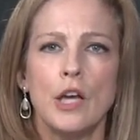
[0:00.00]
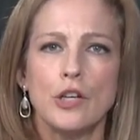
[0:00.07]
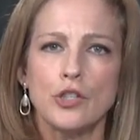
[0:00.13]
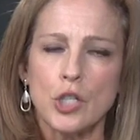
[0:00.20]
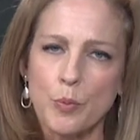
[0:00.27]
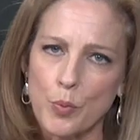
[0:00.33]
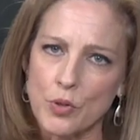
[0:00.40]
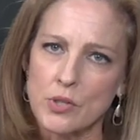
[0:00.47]

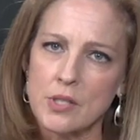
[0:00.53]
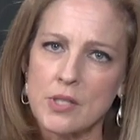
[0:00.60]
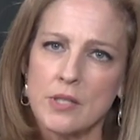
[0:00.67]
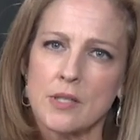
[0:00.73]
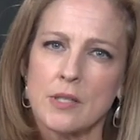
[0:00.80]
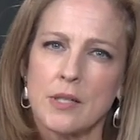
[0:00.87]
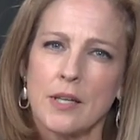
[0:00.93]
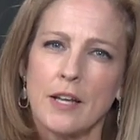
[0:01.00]
She
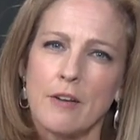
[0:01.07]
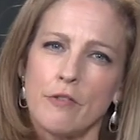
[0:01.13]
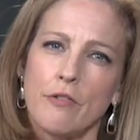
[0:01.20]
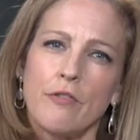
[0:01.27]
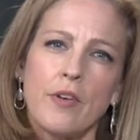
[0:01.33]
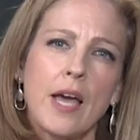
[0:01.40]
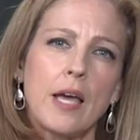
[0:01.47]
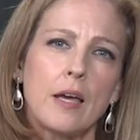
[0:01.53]
persisted in
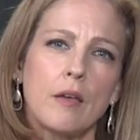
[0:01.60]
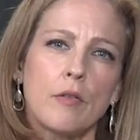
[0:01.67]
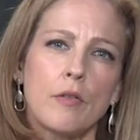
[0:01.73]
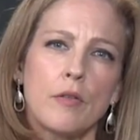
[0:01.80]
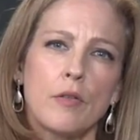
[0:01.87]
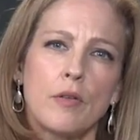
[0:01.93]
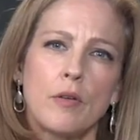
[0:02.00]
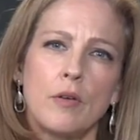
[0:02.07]

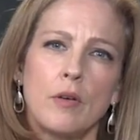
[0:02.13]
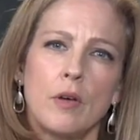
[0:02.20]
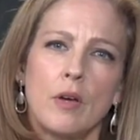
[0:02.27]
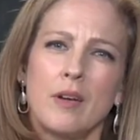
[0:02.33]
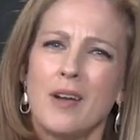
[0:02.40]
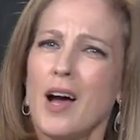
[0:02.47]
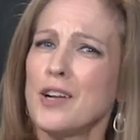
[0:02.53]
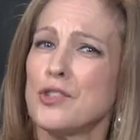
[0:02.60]
faith,
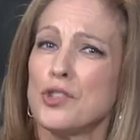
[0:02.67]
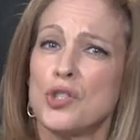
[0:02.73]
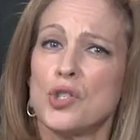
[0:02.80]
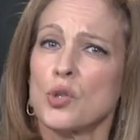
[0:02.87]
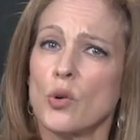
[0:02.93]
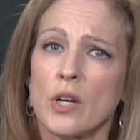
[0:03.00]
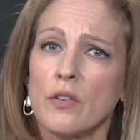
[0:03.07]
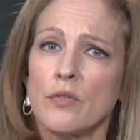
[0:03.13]
not
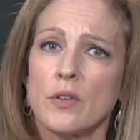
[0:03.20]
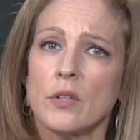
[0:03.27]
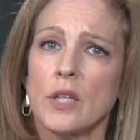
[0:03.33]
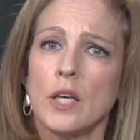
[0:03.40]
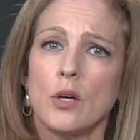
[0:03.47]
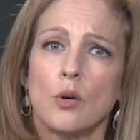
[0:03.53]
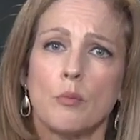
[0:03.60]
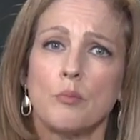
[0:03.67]

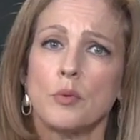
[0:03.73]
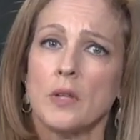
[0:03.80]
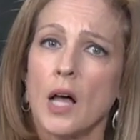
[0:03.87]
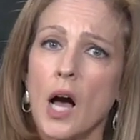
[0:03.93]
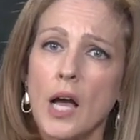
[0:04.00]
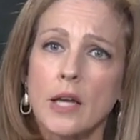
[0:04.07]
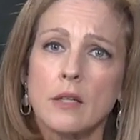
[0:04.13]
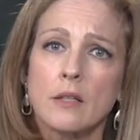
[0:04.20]
joyfully or
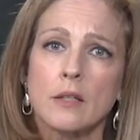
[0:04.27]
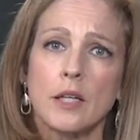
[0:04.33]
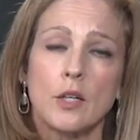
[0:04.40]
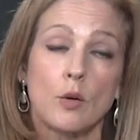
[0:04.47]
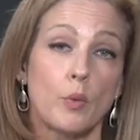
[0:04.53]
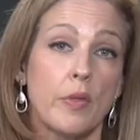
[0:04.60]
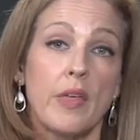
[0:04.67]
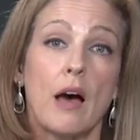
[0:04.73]
blindly
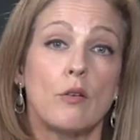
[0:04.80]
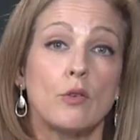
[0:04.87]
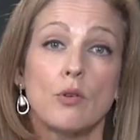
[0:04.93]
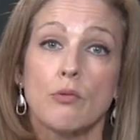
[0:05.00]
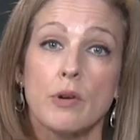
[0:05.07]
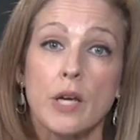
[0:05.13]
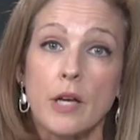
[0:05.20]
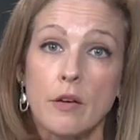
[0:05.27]
or without
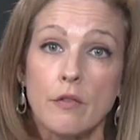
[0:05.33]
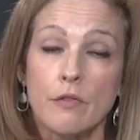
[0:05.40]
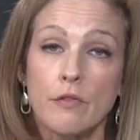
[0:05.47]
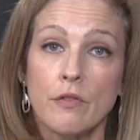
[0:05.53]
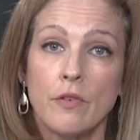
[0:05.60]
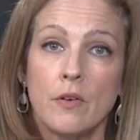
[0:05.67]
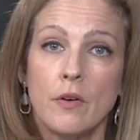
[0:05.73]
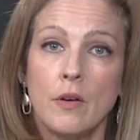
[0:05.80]

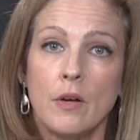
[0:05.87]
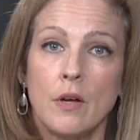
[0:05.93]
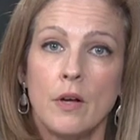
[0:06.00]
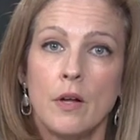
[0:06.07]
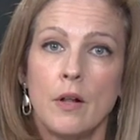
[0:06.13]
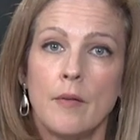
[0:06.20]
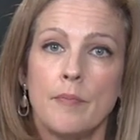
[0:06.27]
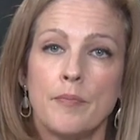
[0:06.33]
grief,
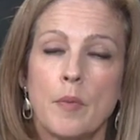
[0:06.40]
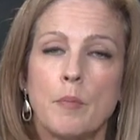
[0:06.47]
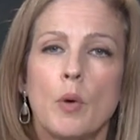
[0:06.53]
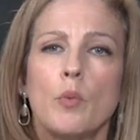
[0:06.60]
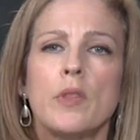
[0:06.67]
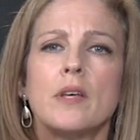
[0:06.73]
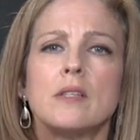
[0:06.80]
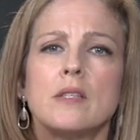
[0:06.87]

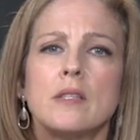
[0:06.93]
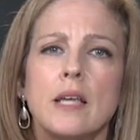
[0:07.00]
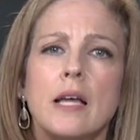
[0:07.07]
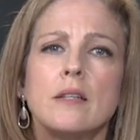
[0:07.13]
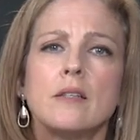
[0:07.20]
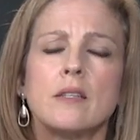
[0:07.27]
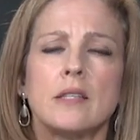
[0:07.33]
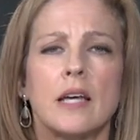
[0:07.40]
but with a
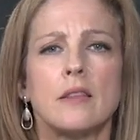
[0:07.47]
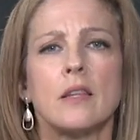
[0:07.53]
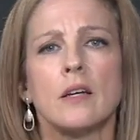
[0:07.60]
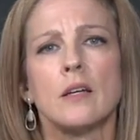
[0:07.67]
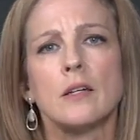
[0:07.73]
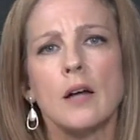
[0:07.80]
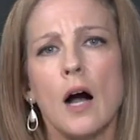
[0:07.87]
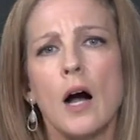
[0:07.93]
sense that
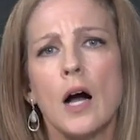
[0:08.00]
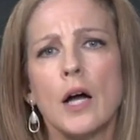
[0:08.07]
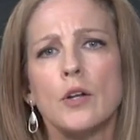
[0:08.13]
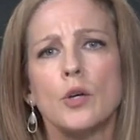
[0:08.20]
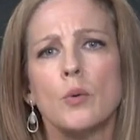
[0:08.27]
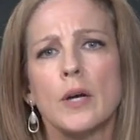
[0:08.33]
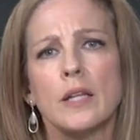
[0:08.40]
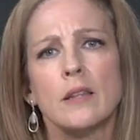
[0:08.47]
the God
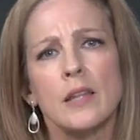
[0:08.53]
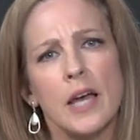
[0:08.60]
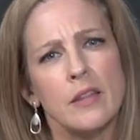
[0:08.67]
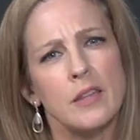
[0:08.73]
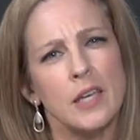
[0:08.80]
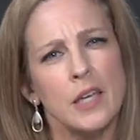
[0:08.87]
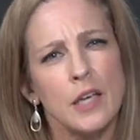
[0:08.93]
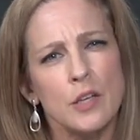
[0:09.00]
who had led
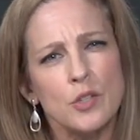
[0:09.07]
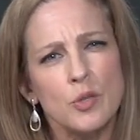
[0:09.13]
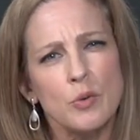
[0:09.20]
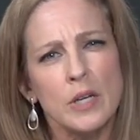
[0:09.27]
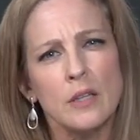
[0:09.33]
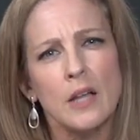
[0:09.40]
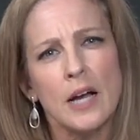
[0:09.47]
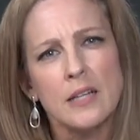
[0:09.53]
the
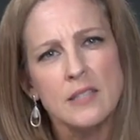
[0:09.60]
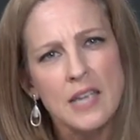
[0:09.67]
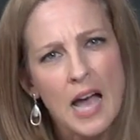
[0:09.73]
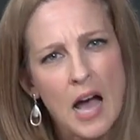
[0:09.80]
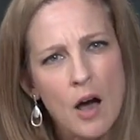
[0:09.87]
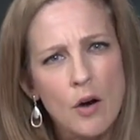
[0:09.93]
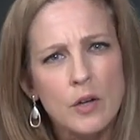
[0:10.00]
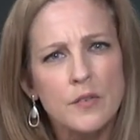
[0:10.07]
Israelites
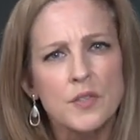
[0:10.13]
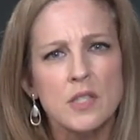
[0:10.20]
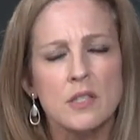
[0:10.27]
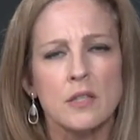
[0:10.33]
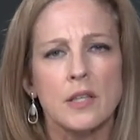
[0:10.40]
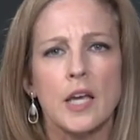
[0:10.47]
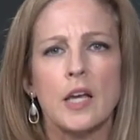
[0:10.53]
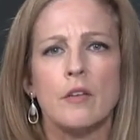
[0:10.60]
out of
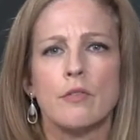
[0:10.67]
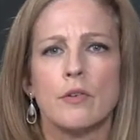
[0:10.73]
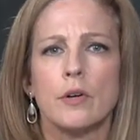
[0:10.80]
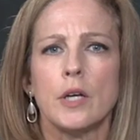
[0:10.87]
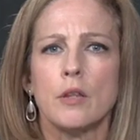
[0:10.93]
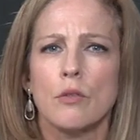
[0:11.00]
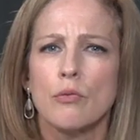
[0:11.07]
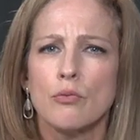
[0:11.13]

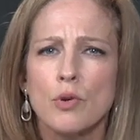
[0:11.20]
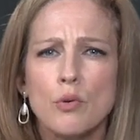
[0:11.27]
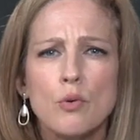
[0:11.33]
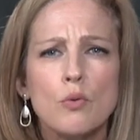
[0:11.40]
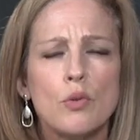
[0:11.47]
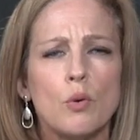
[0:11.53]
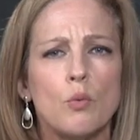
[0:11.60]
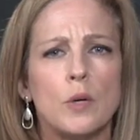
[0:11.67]
slavery
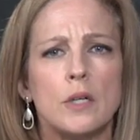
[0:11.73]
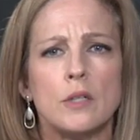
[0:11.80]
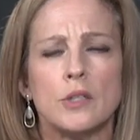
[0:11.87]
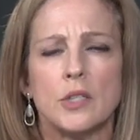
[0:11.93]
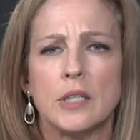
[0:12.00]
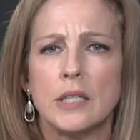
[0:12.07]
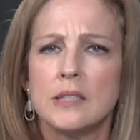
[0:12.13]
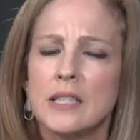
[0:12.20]
through the
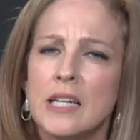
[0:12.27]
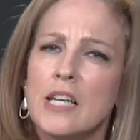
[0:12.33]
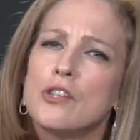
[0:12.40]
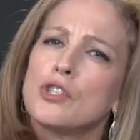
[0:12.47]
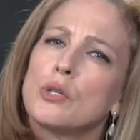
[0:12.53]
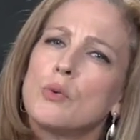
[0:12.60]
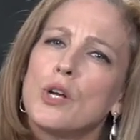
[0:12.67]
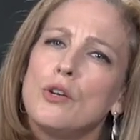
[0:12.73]
wilderness and
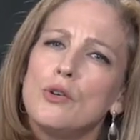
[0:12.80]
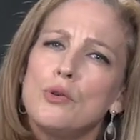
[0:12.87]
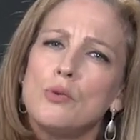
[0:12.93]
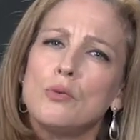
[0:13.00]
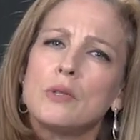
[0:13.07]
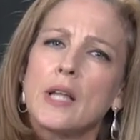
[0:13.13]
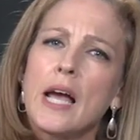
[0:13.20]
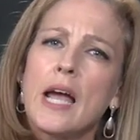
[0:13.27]
into a
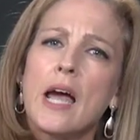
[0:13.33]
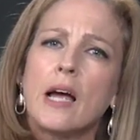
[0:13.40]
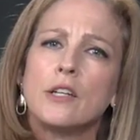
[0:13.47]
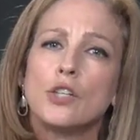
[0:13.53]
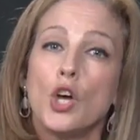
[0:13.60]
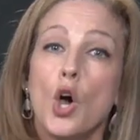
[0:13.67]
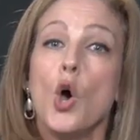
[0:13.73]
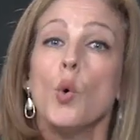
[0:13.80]
new
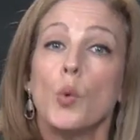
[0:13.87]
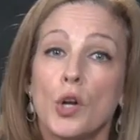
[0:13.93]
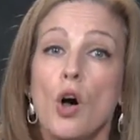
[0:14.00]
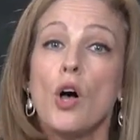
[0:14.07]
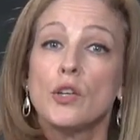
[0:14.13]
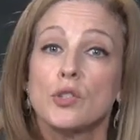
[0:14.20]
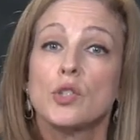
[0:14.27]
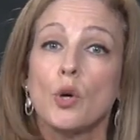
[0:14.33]
land would
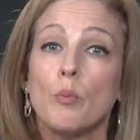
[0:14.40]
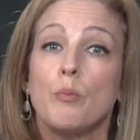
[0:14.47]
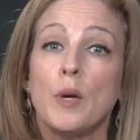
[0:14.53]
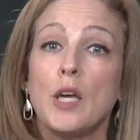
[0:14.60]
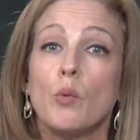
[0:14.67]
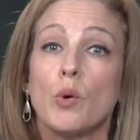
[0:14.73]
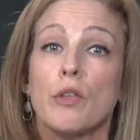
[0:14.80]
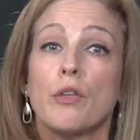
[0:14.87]
also
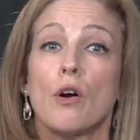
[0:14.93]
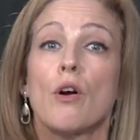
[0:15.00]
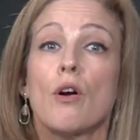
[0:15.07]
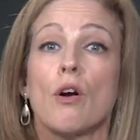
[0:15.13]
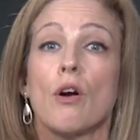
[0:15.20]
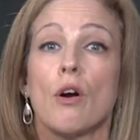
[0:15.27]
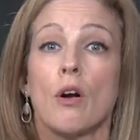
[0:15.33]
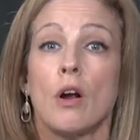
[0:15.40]
be with
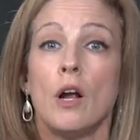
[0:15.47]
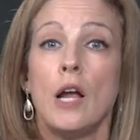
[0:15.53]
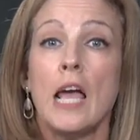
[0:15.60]
her